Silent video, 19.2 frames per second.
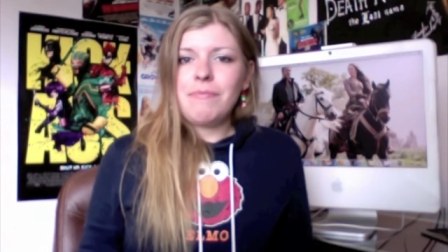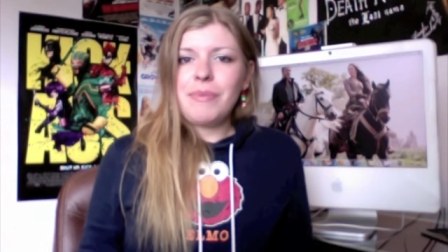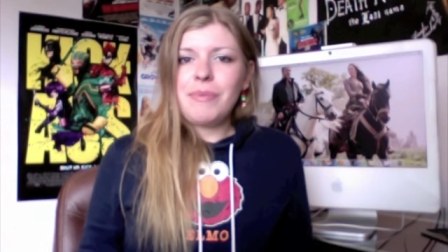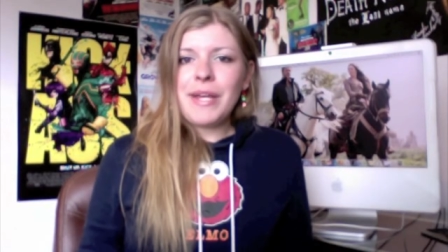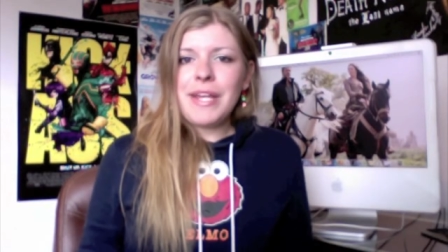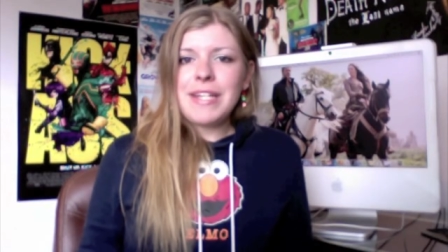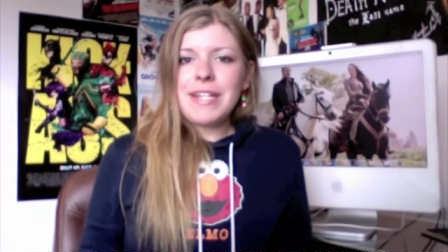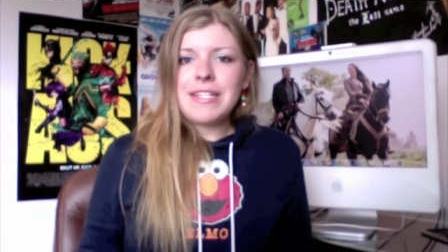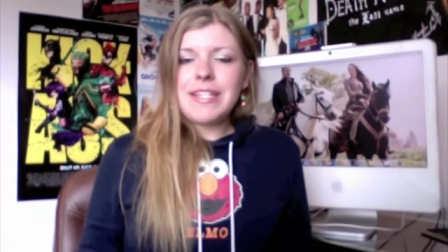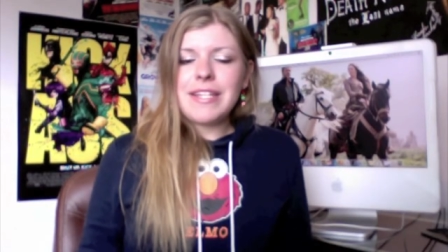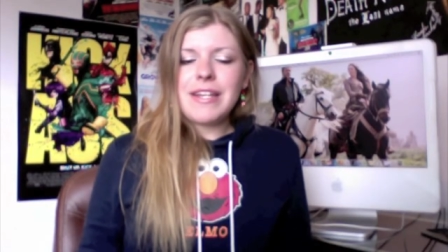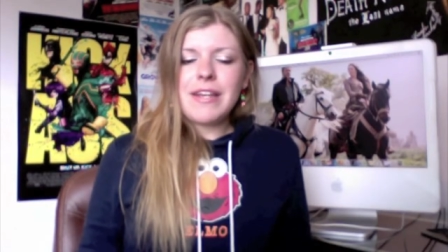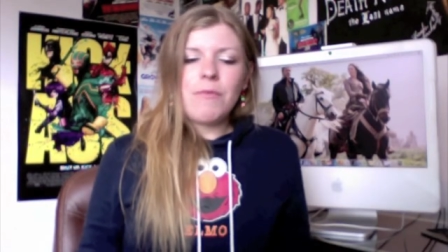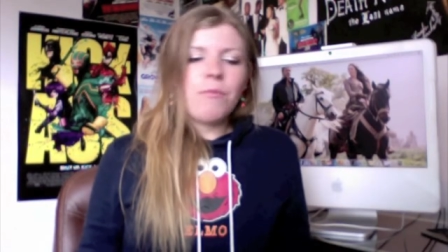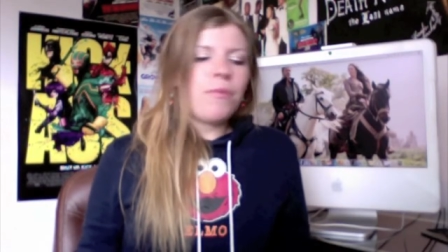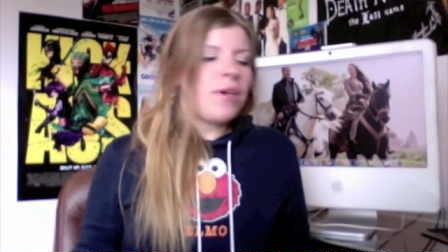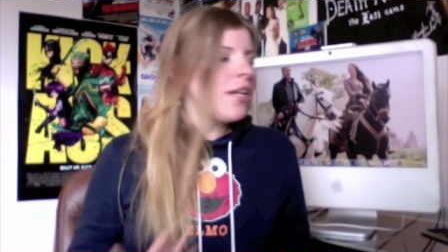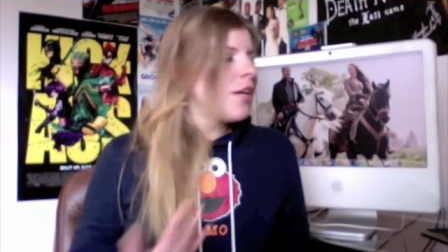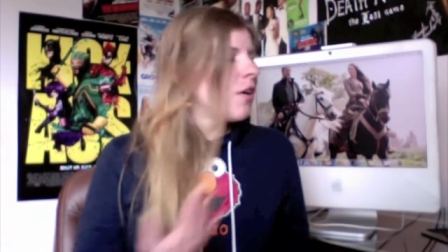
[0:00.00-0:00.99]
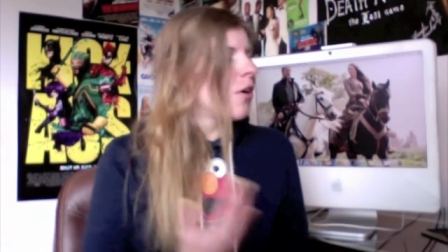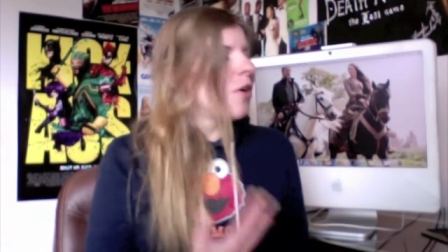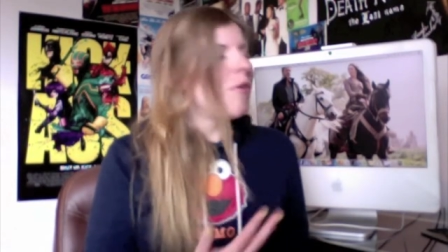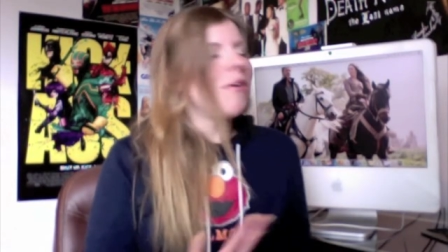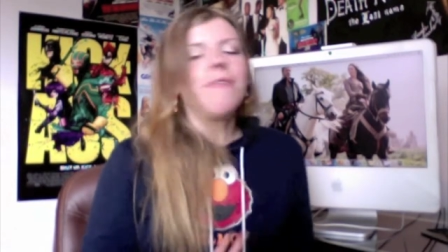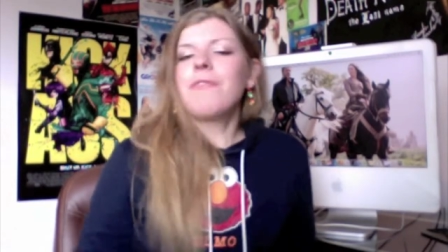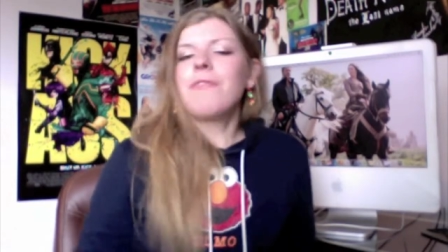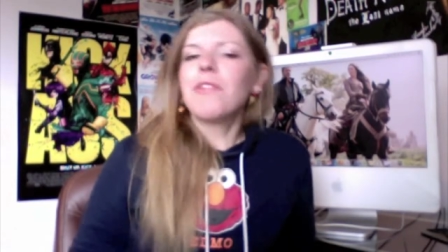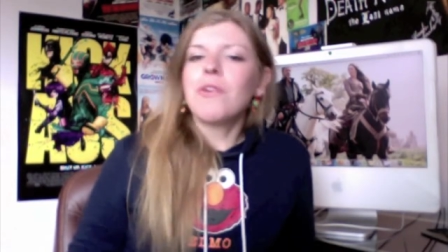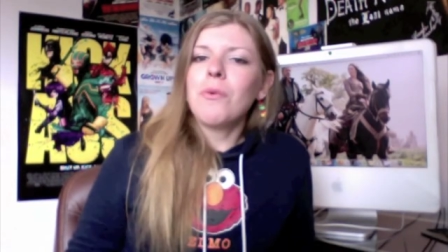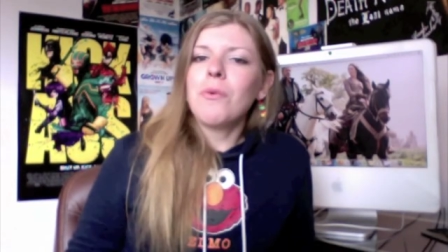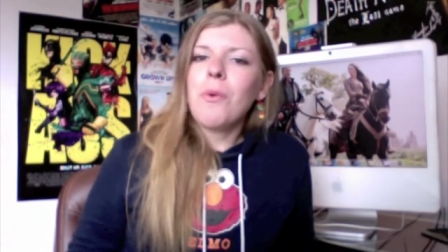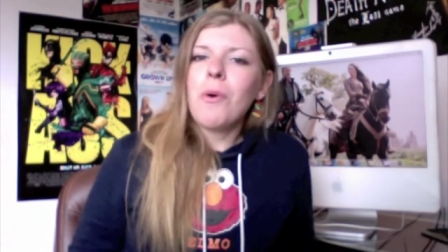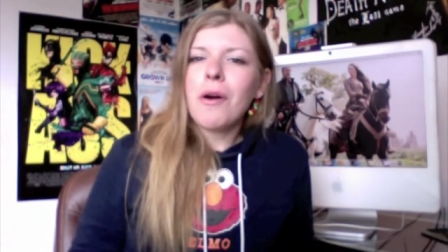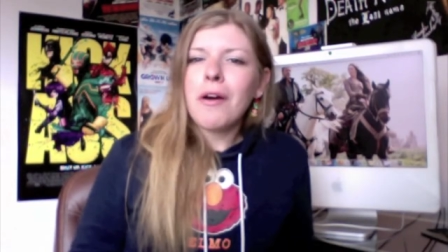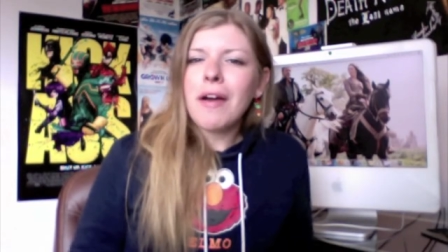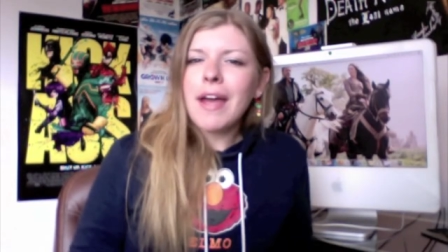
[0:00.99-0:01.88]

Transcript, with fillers: But when you're going for the war